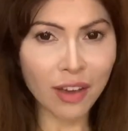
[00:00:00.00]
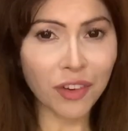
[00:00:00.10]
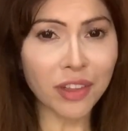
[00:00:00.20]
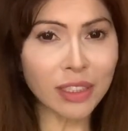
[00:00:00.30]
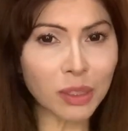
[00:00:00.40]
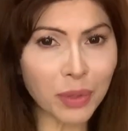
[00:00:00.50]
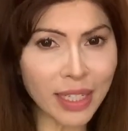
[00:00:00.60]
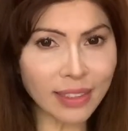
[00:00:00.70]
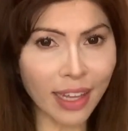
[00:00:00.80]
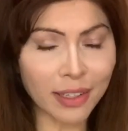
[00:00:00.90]
For this
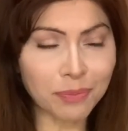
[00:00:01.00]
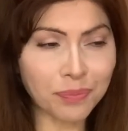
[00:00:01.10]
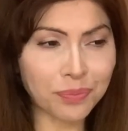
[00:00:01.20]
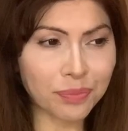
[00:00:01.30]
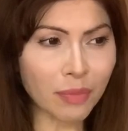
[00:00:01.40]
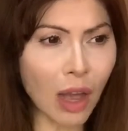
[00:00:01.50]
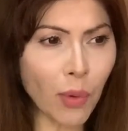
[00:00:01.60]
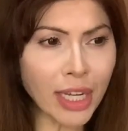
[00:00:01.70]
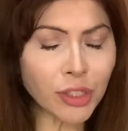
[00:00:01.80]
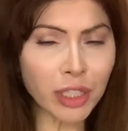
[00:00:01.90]
reason, I
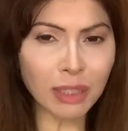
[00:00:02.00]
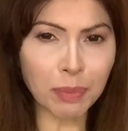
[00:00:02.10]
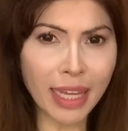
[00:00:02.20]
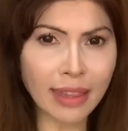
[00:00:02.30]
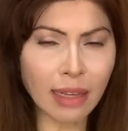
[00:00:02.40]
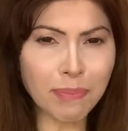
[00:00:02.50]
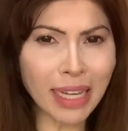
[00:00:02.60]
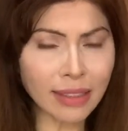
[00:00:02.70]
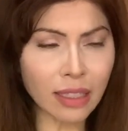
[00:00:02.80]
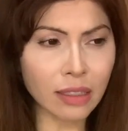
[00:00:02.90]
wanted to explain that
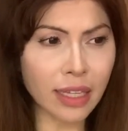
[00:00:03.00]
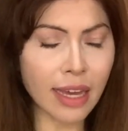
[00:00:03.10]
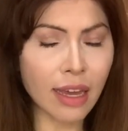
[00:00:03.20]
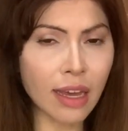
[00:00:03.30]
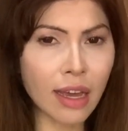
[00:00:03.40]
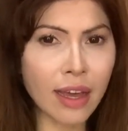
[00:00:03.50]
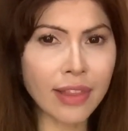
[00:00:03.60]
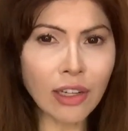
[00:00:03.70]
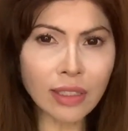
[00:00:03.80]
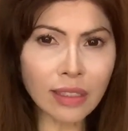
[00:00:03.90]
basically
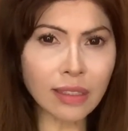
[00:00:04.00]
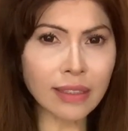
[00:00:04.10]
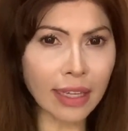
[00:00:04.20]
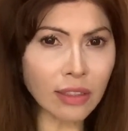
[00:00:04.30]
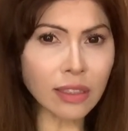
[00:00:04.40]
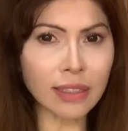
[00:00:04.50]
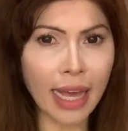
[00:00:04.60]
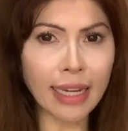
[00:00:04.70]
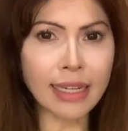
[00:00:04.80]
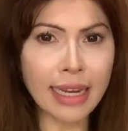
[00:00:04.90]
there's a skill
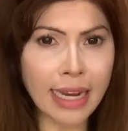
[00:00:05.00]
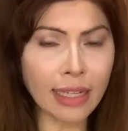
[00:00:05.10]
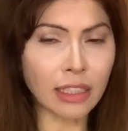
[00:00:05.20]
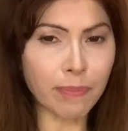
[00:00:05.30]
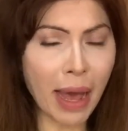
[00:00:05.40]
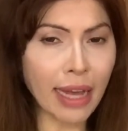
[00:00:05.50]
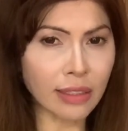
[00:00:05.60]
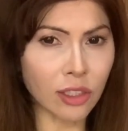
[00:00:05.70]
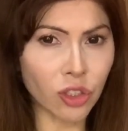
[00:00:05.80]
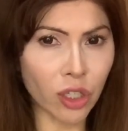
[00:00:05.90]
set needed to pass
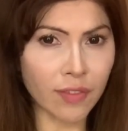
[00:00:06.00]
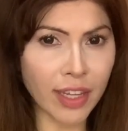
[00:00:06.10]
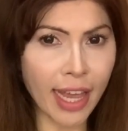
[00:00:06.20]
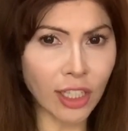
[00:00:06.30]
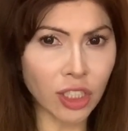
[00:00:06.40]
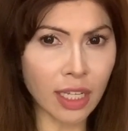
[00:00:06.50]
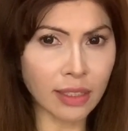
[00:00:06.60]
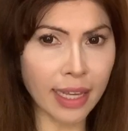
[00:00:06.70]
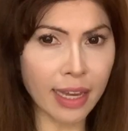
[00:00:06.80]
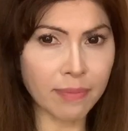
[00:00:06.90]
the certification
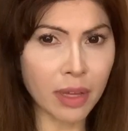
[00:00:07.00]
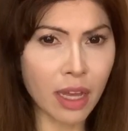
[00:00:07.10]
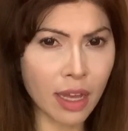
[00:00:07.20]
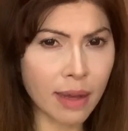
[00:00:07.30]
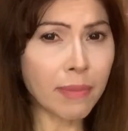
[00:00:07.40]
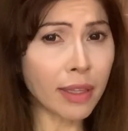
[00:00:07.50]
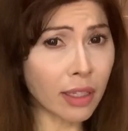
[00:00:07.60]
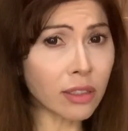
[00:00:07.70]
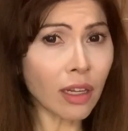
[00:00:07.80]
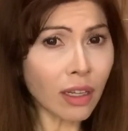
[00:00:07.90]
exam, but
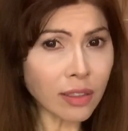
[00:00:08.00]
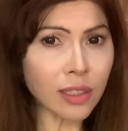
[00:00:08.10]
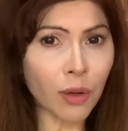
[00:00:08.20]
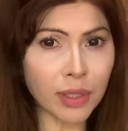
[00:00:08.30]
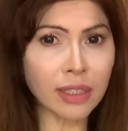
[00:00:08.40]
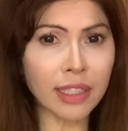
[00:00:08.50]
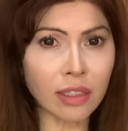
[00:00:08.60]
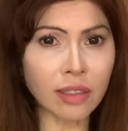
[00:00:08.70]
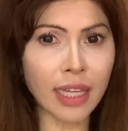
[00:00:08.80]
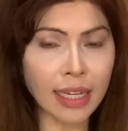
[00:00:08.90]
there's also a
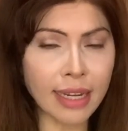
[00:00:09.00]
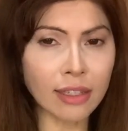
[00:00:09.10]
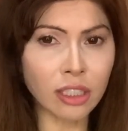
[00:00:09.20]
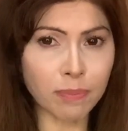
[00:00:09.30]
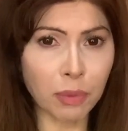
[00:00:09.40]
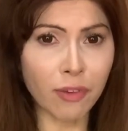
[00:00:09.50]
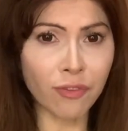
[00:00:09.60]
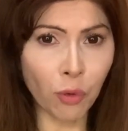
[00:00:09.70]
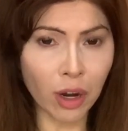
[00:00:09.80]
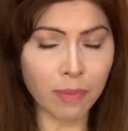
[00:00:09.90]
skill set needed to
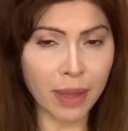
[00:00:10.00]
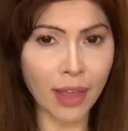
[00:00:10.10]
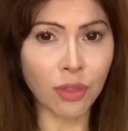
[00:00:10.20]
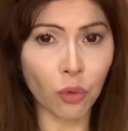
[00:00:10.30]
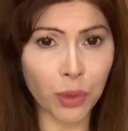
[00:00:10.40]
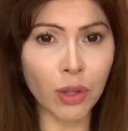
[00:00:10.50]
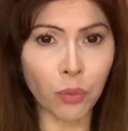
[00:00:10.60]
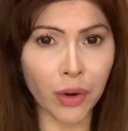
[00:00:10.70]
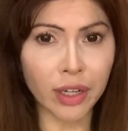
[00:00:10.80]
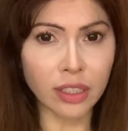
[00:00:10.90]
perform in the real
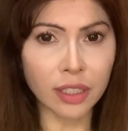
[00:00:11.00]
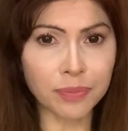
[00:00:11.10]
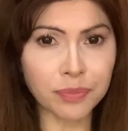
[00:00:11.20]
world.